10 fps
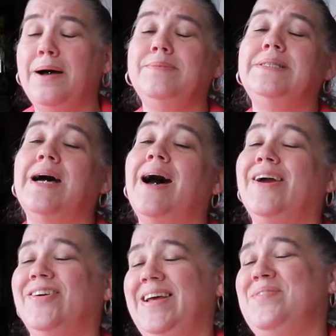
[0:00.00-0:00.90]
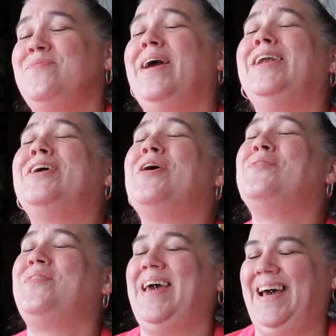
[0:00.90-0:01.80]
I'm tired and I'm ready to
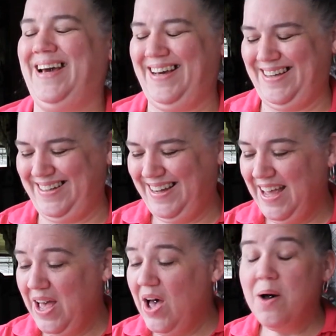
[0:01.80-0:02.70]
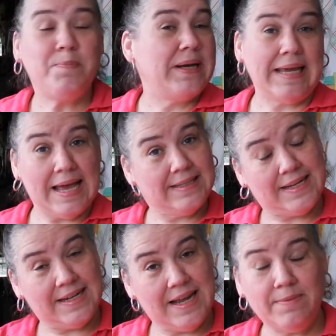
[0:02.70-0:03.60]
go to bed. But I can't
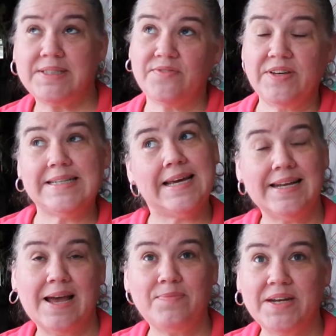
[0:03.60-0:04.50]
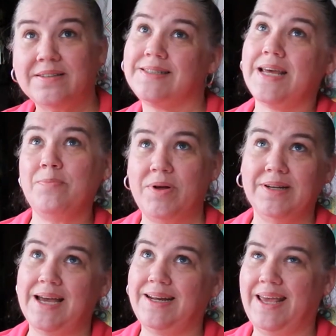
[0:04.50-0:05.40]
take a nap because if I take a nap, then I'll stay up all
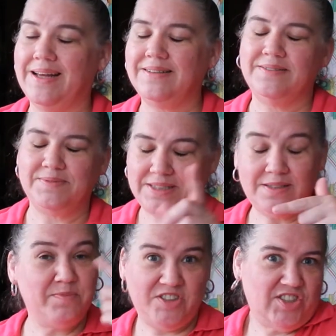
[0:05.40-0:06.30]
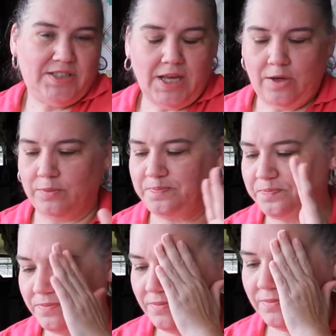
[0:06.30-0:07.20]
night again. it's a vicious cycle.
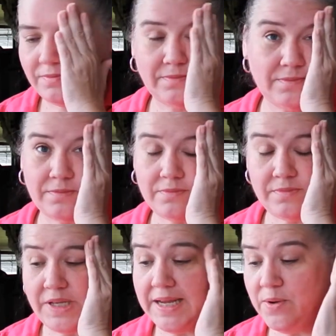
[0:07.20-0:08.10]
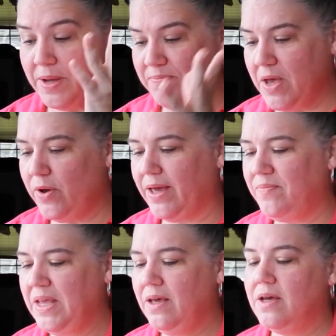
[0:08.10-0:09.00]
Anyway, okay.
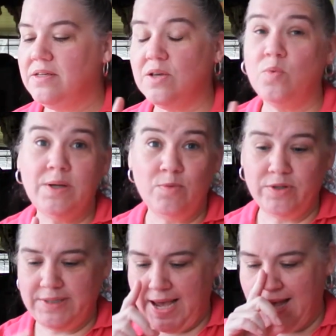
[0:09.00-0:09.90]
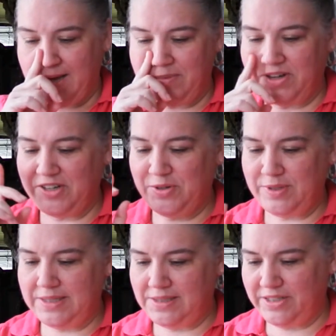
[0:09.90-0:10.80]
So one more tag. I'm going to do
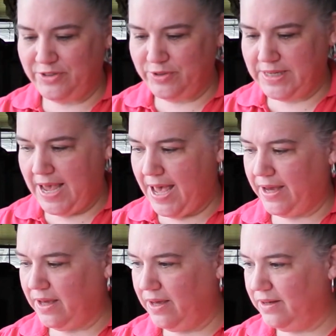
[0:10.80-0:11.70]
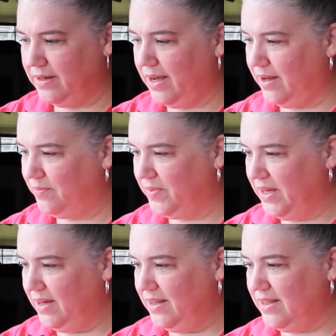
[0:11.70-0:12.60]
D-Stitcher's tag. And um,
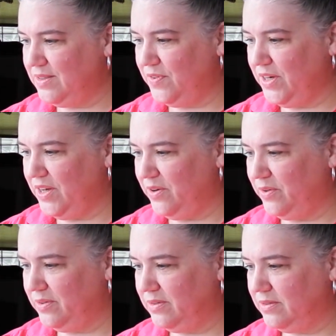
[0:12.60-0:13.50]
this video...